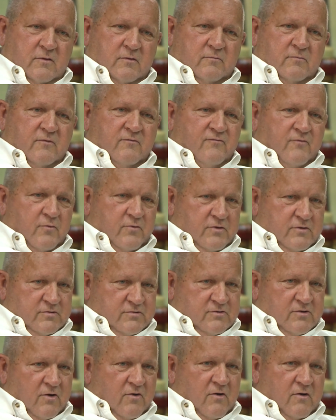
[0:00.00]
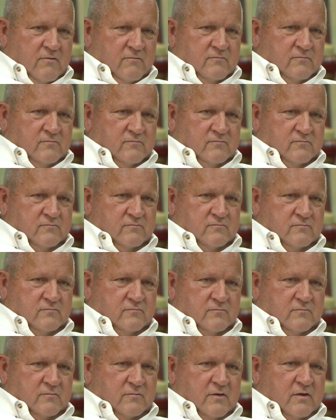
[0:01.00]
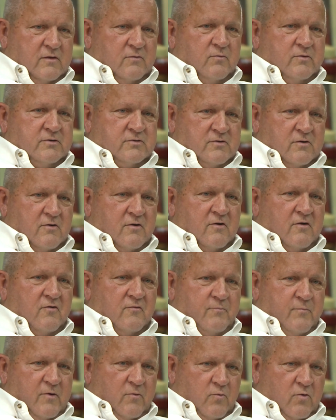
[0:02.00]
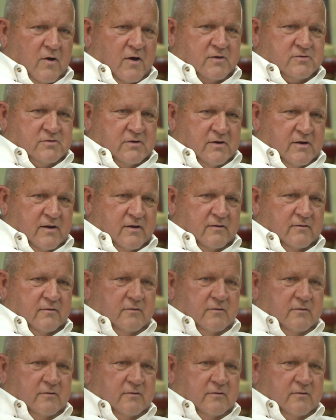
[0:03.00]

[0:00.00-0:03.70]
before you start. And we start off by washing it